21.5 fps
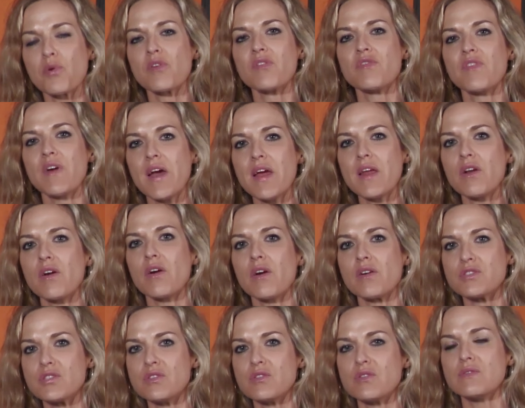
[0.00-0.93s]
provide
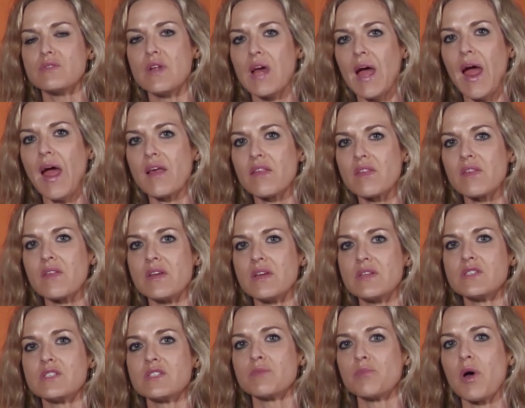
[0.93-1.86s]
our student
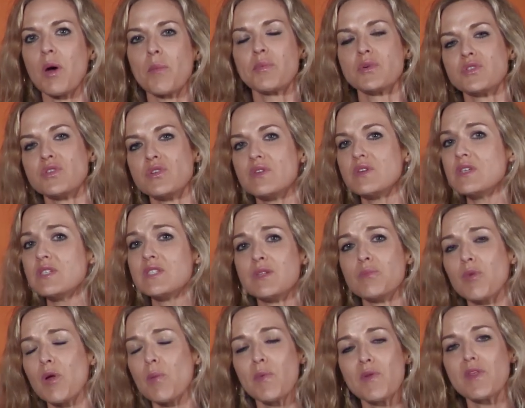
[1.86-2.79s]
athletes some opportunities
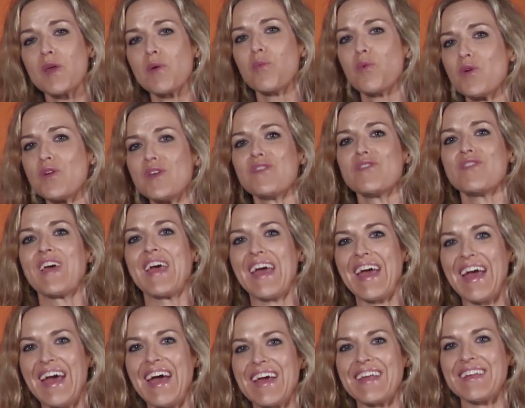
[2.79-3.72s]
that maybe they wouldn't have
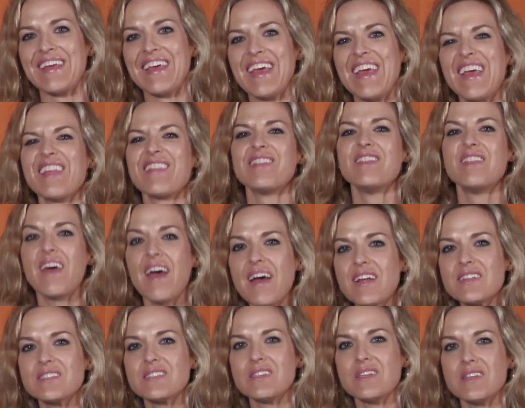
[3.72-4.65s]
had.
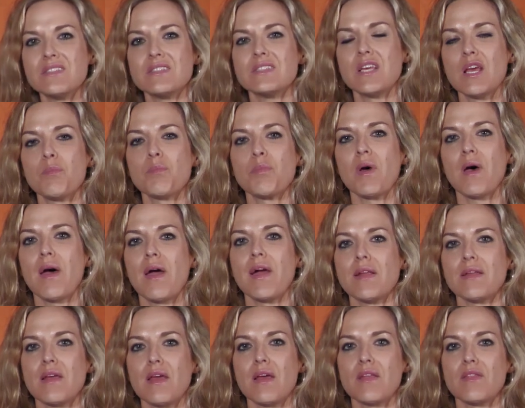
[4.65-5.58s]
That's the intent
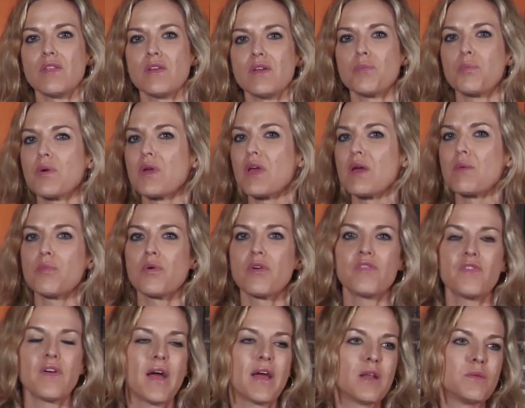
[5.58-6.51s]
behind it. They can
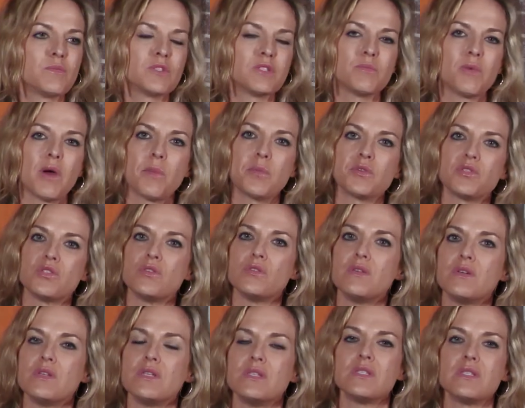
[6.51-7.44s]
provide them some
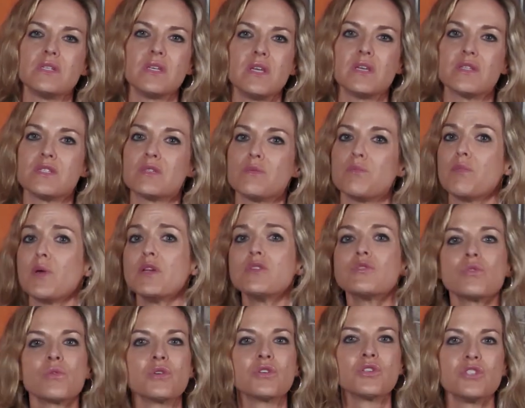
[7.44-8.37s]
opportunities to get some
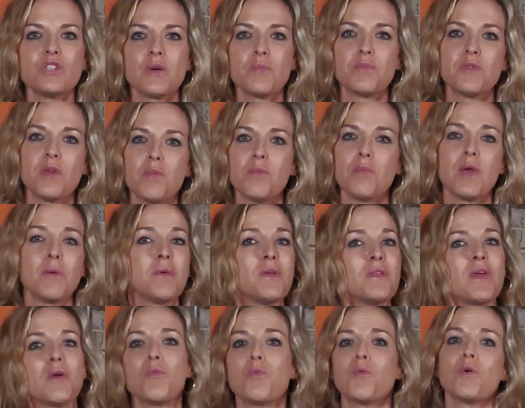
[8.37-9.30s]
mentorship that maybe
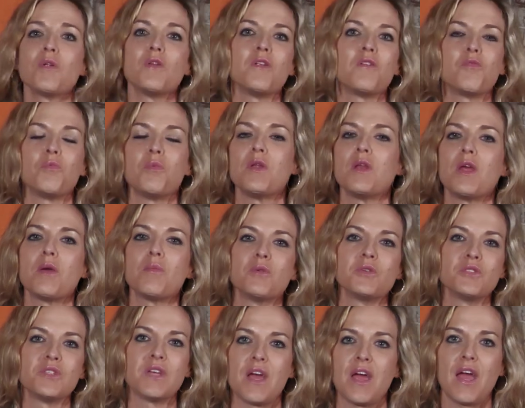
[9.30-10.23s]
they wouldn't have been
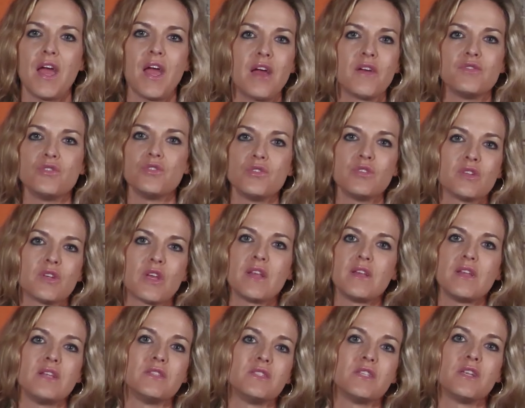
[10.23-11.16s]
able to have due to
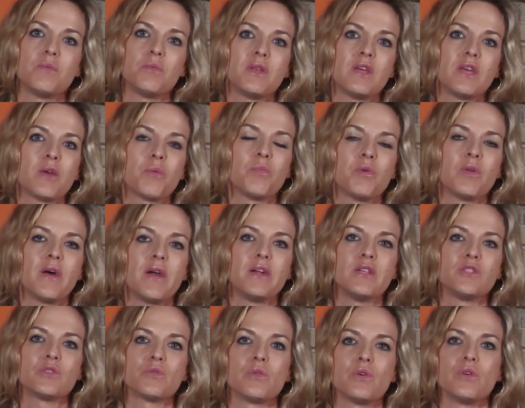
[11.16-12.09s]
NCAA
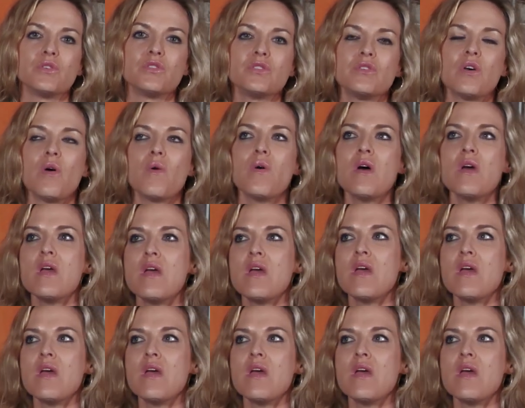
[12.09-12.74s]
compliance rules. So